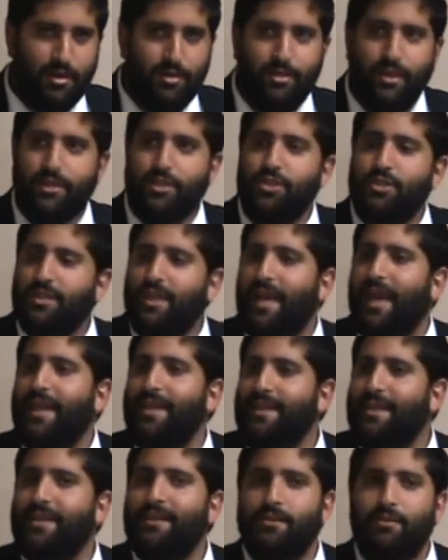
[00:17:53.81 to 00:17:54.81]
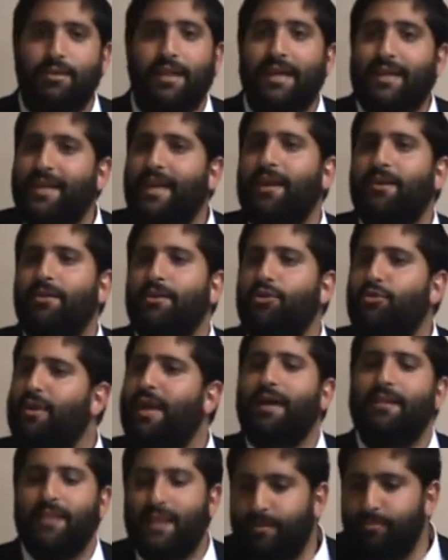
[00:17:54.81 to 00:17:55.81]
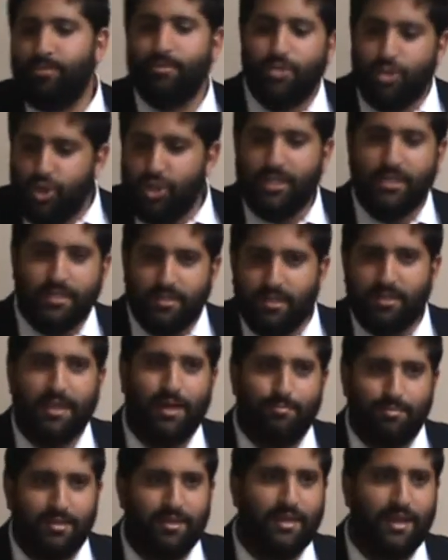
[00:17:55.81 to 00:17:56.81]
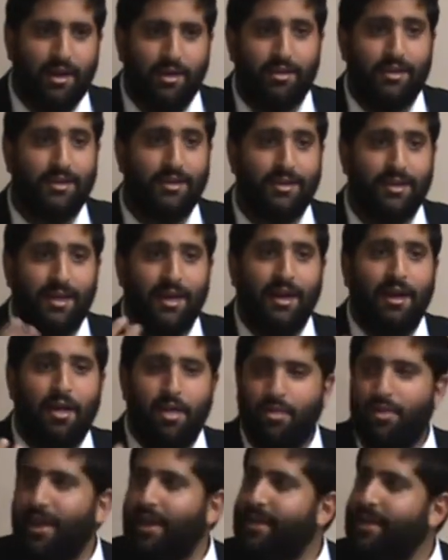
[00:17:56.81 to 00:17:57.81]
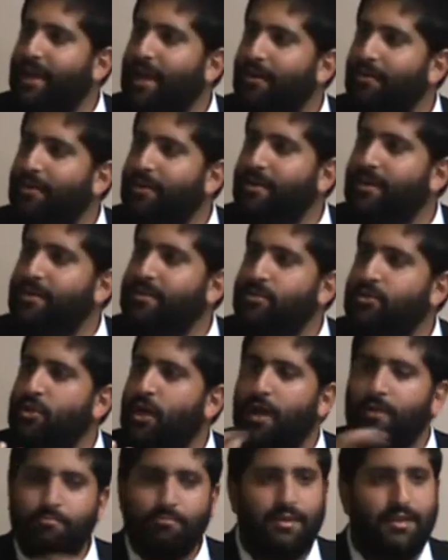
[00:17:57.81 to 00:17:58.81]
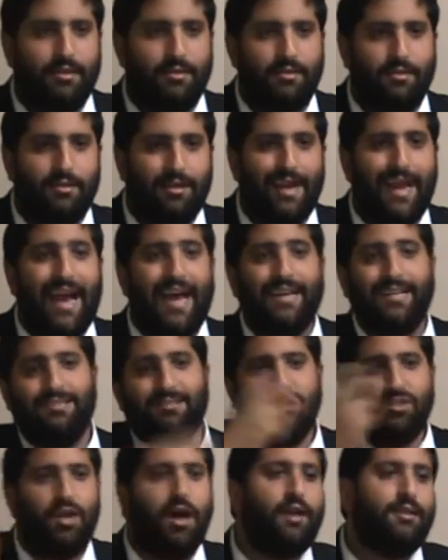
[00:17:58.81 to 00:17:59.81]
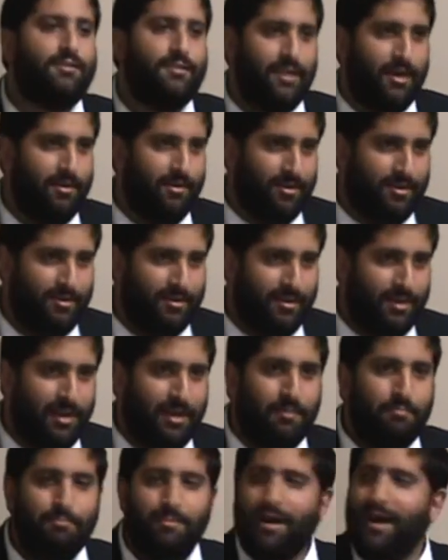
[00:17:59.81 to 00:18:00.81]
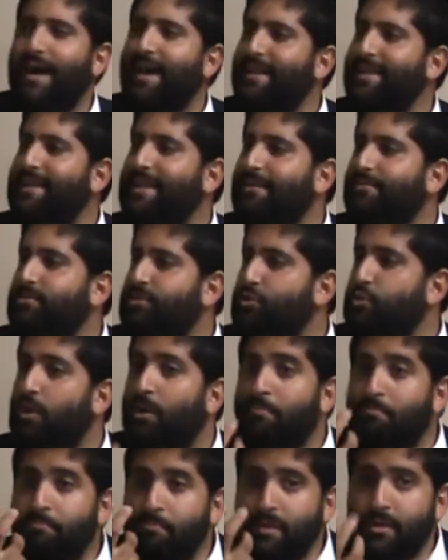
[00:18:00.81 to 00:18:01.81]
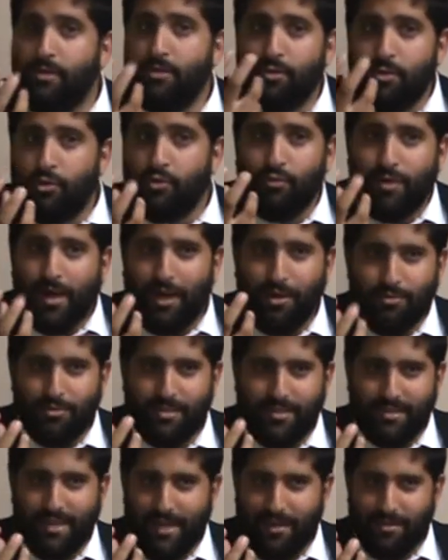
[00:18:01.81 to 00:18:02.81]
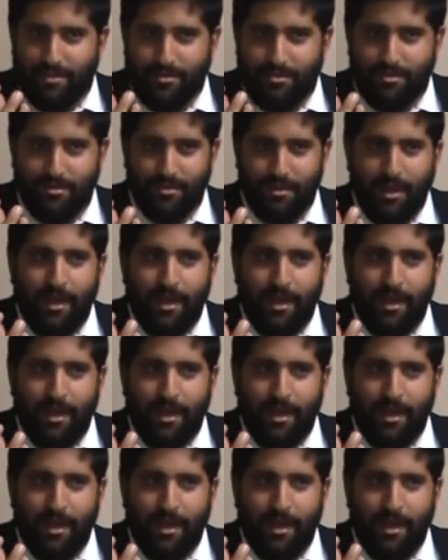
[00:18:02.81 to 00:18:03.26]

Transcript: They just can't eat it. That carrot, you can't like put cheese on top of the carrot and eat it. That carrot is not meat and it's not dairy. Maran gives you a middle ground status.